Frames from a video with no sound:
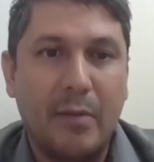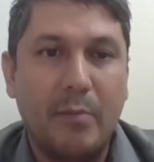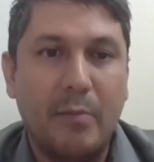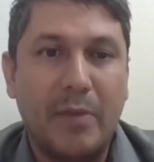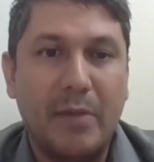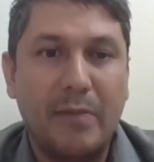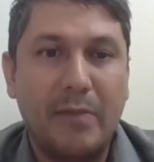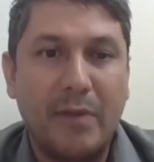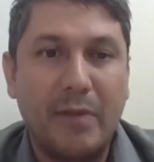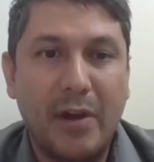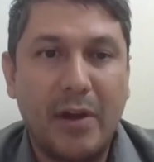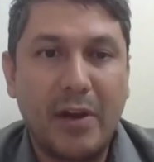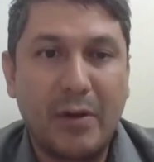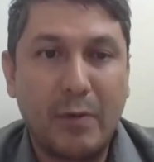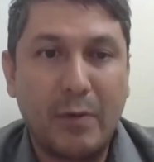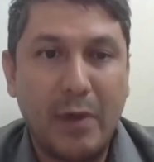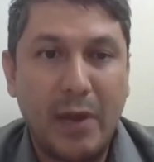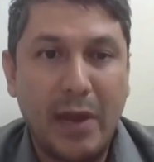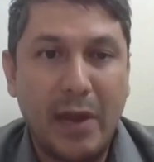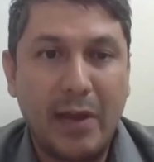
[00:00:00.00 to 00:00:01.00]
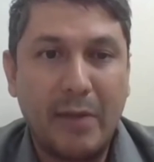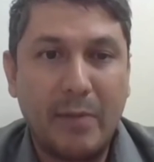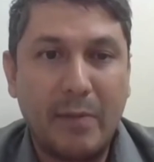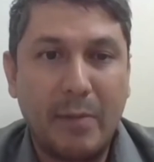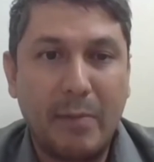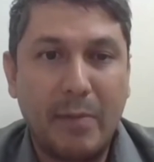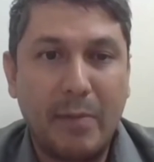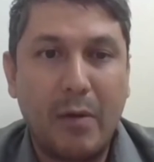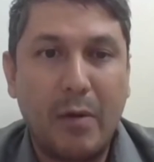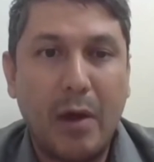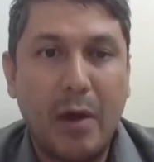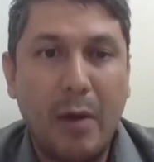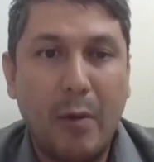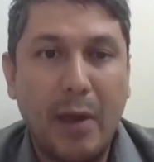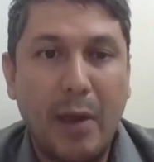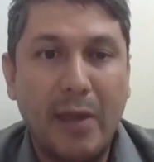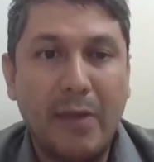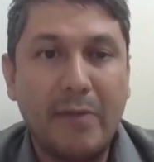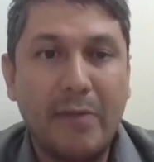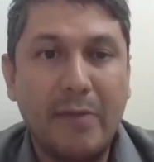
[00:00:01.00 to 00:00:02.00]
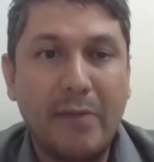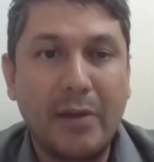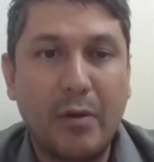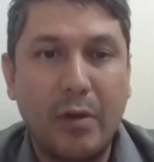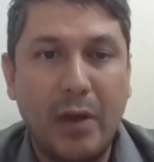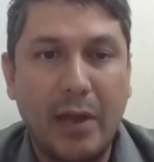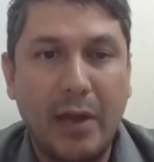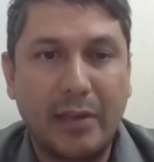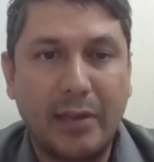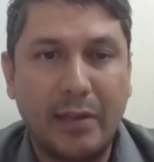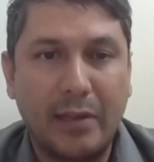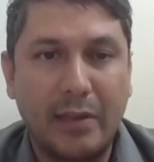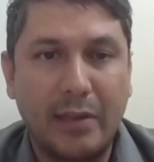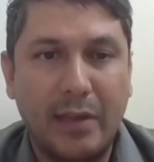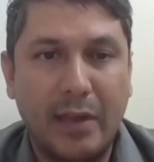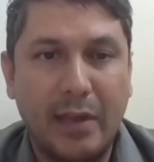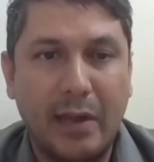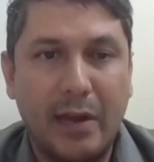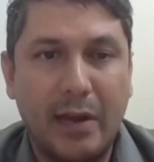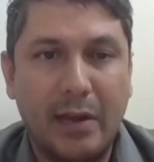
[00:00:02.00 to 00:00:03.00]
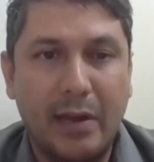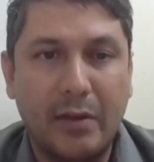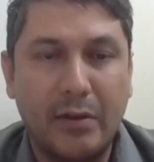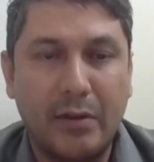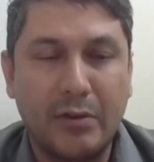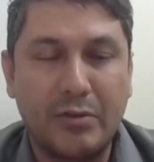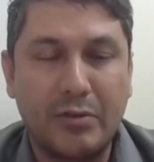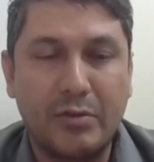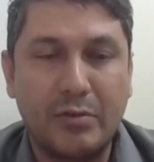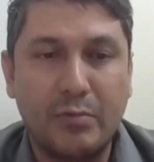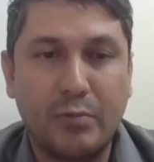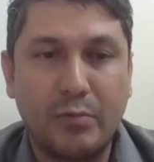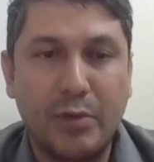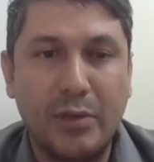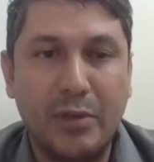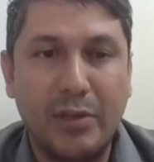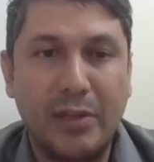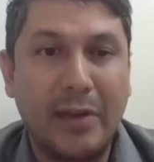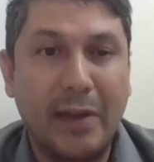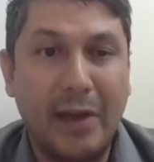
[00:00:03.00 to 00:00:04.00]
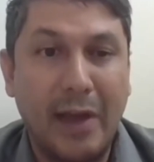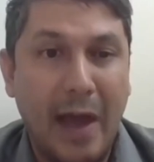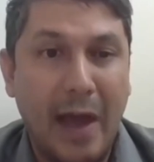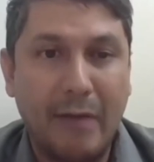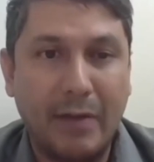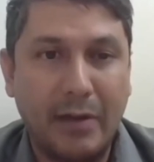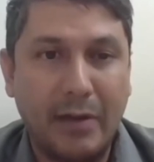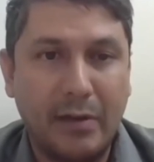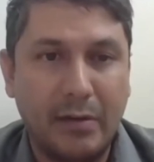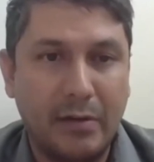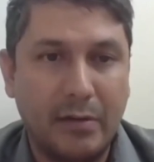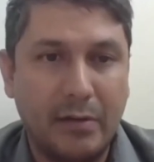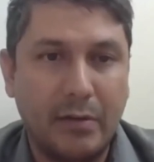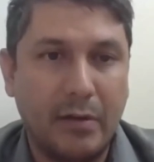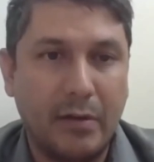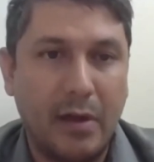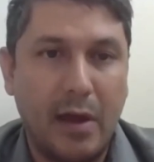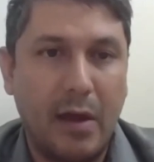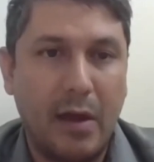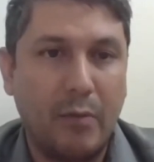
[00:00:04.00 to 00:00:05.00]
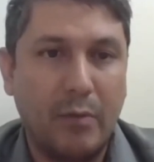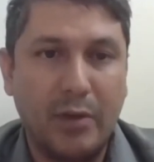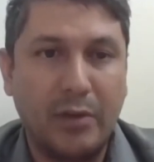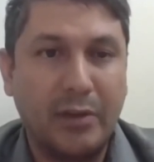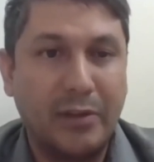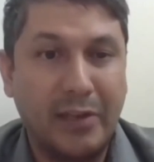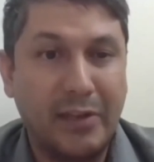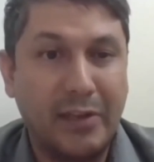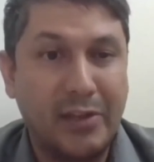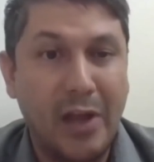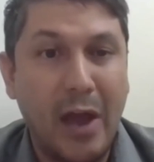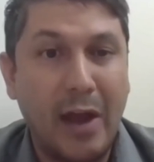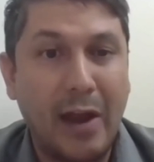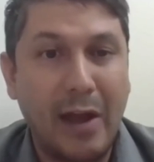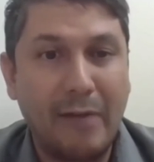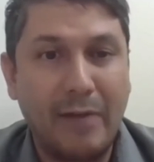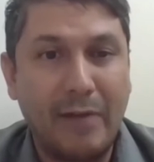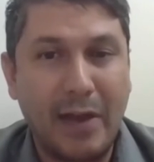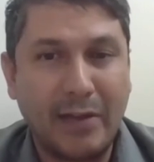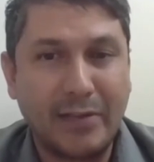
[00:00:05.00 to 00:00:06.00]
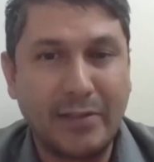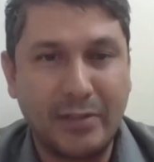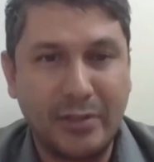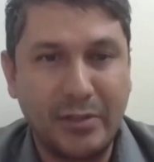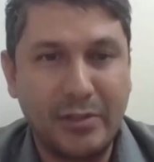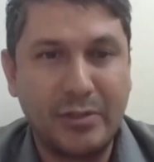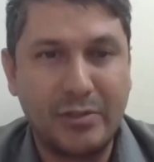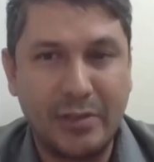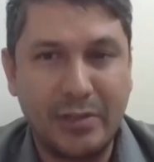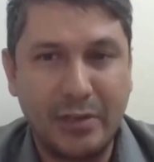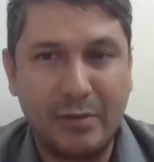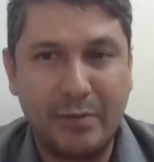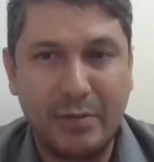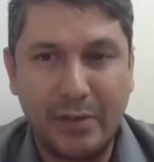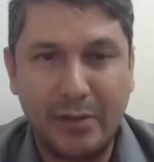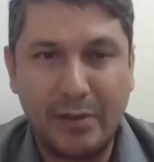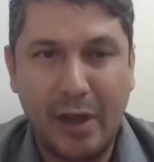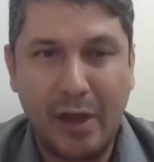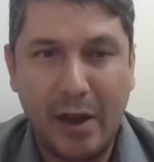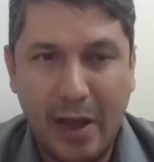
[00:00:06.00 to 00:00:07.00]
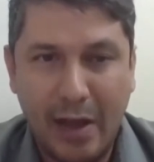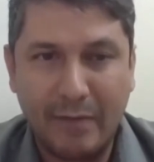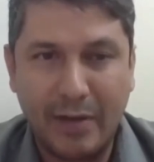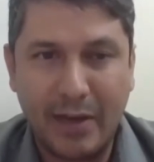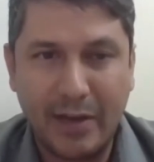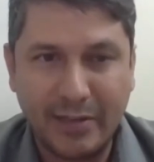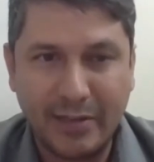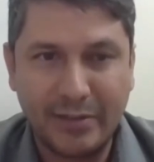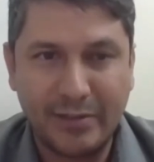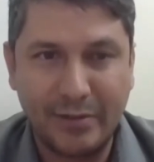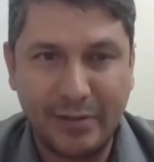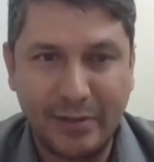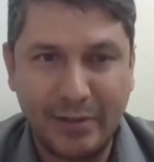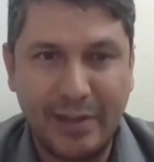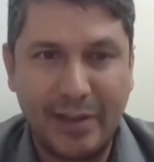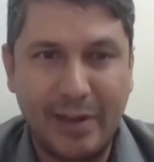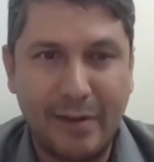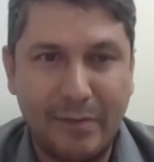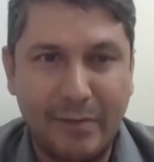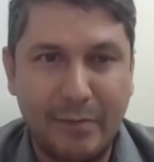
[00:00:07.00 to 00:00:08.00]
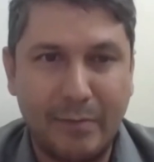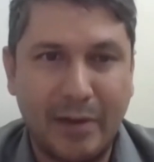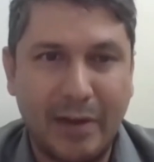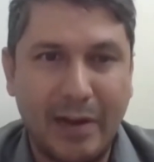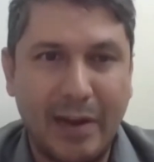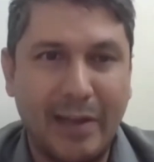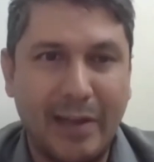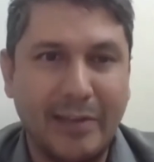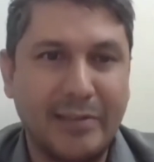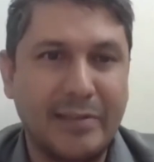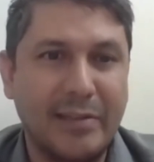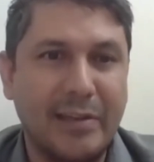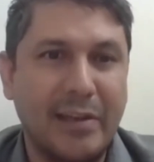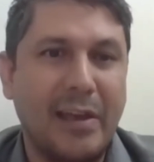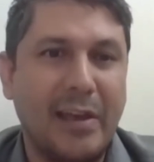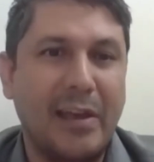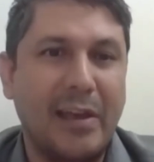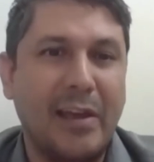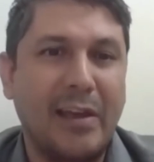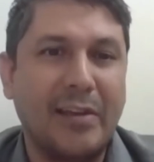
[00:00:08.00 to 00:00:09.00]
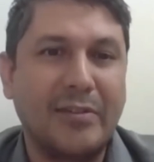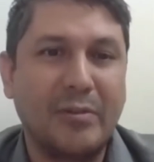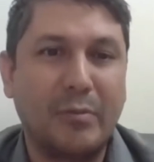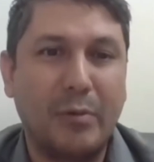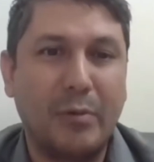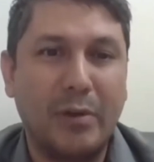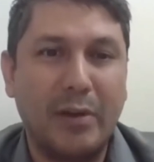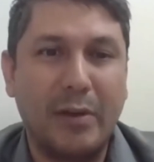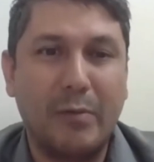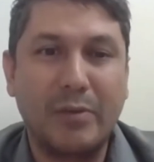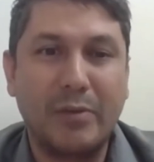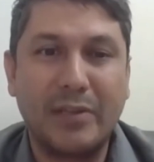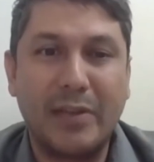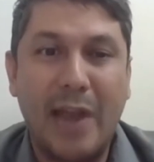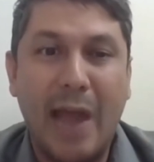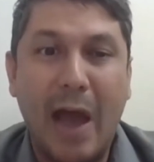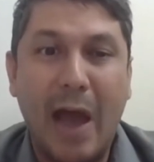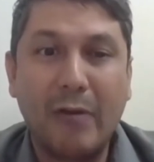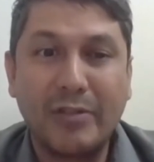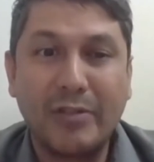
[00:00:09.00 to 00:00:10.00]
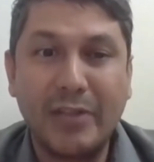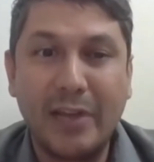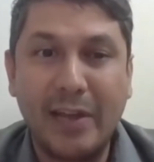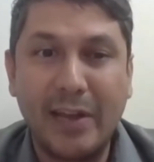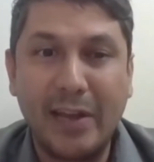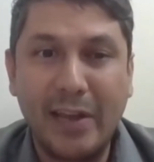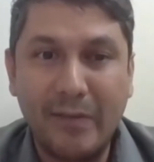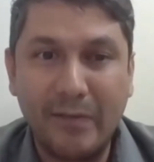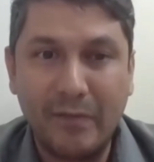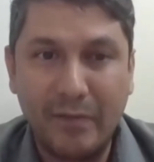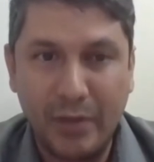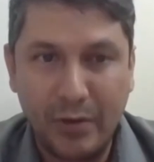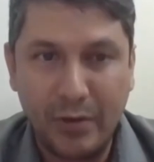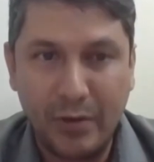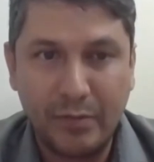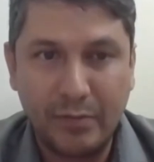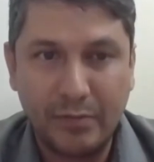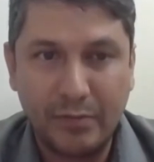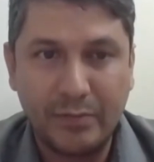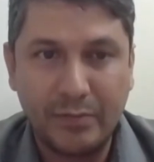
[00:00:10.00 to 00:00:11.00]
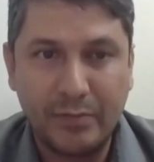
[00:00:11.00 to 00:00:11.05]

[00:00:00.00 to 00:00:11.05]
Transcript: be very creative about how I even collected data because we didn't have it. We did not have access, interestingly, we did not have access to the data from the clients. So it was an outside-in view.